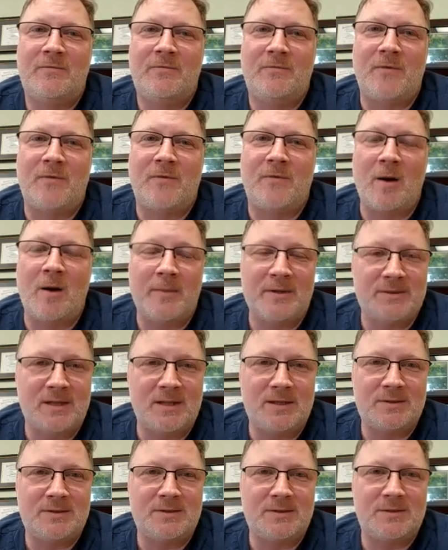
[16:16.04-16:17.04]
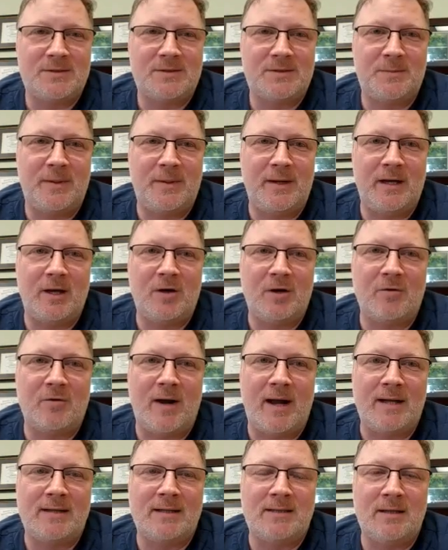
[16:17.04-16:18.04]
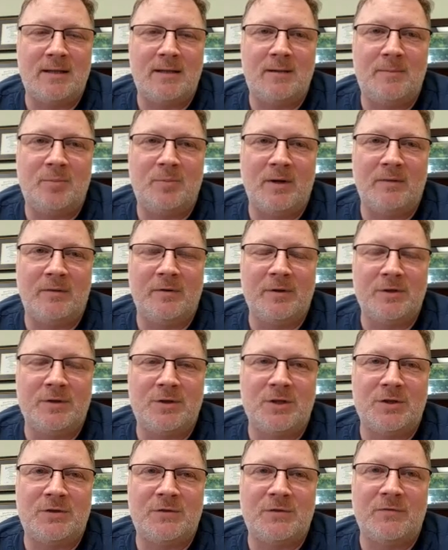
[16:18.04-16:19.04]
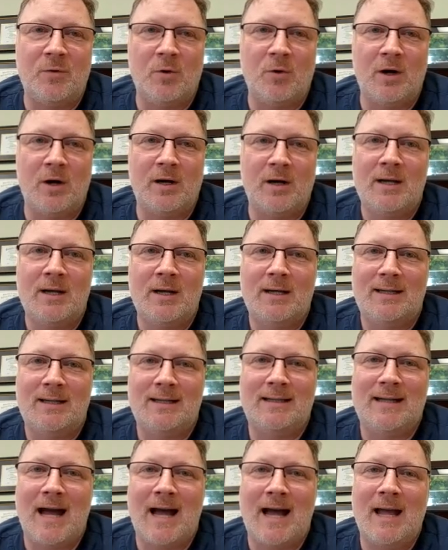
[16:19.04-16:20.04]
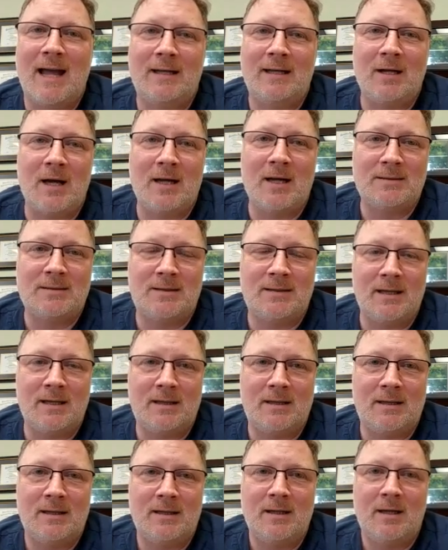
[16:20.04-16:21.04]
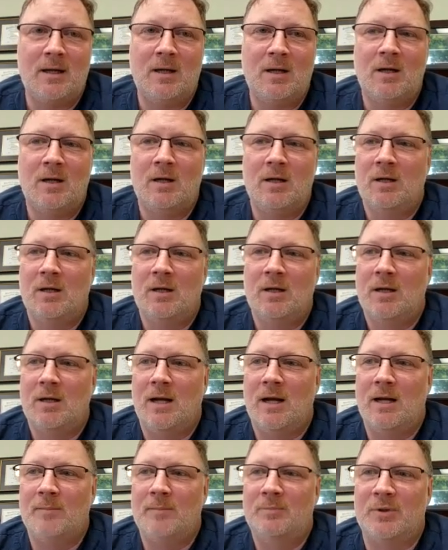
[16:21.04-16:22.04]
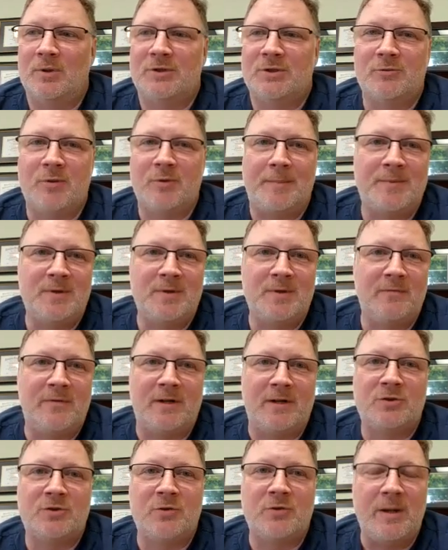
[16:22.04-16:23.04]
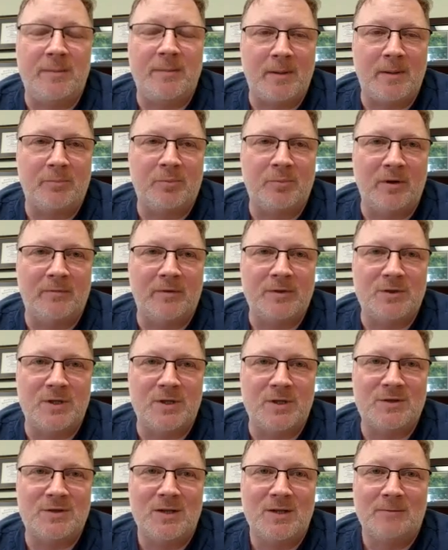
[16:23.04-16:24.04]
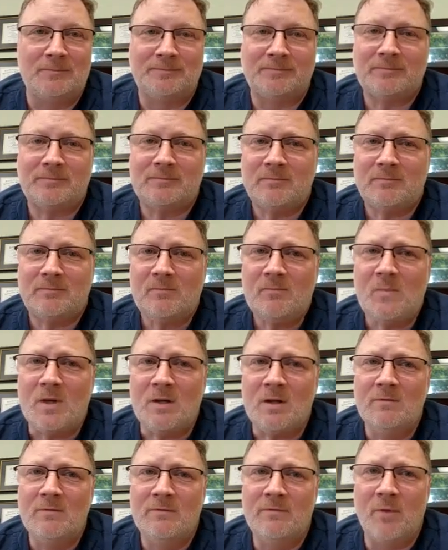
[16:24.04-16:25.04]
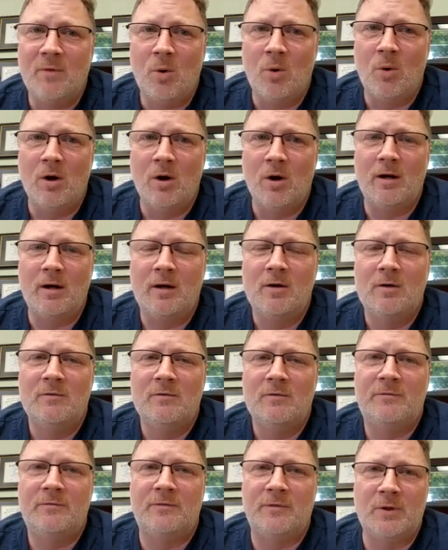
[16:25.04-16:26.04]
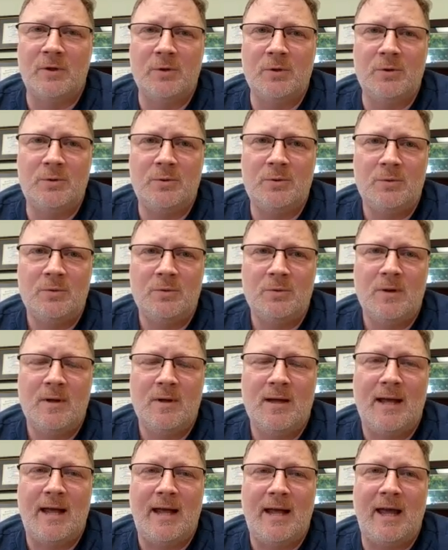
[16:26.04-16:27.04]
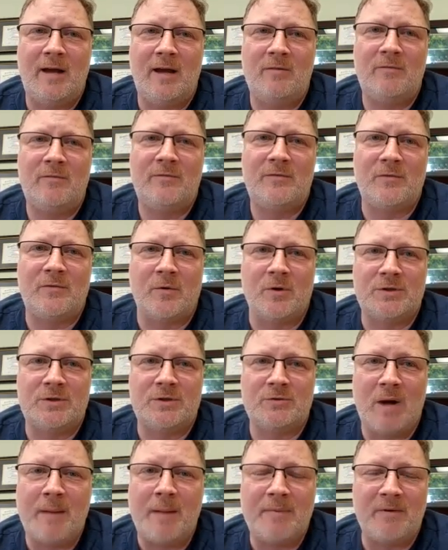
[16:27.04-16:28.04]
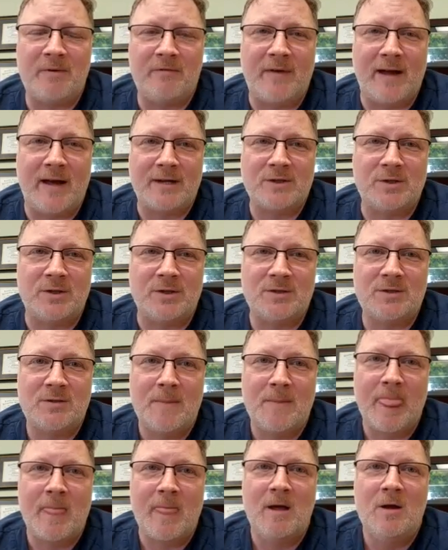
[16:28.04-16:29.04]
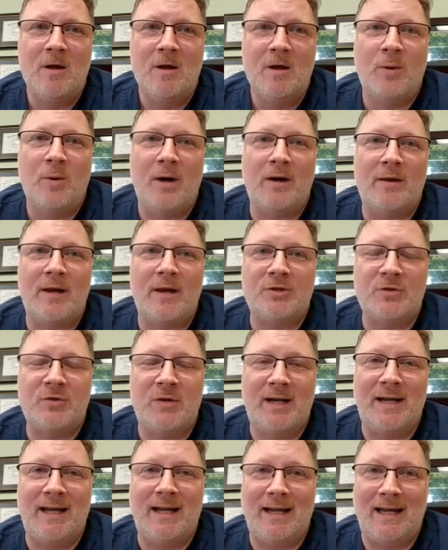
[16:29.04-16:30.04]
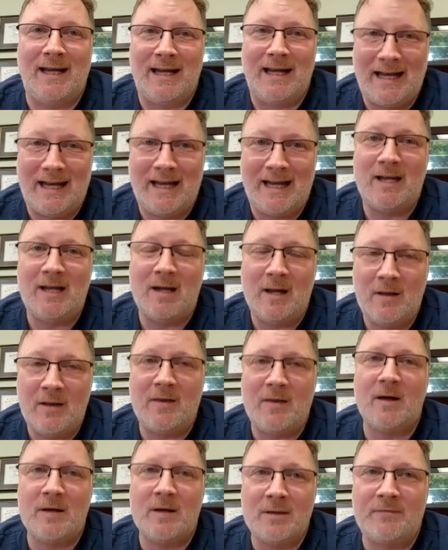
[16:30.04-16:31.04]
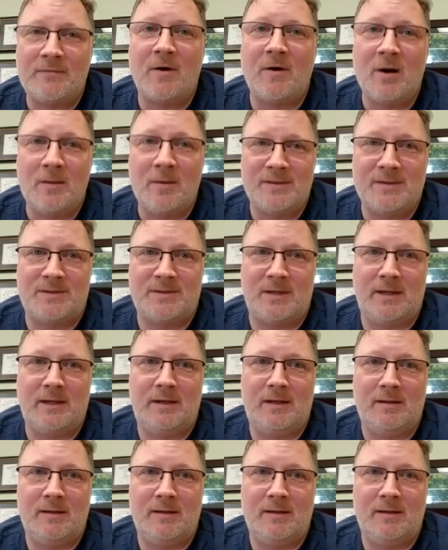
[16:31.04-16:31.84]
pharmacists being granted privileges for diagnostic, prescriptive, and treatment privileges for flu and for strep infections, where they're treating in the pharmacy,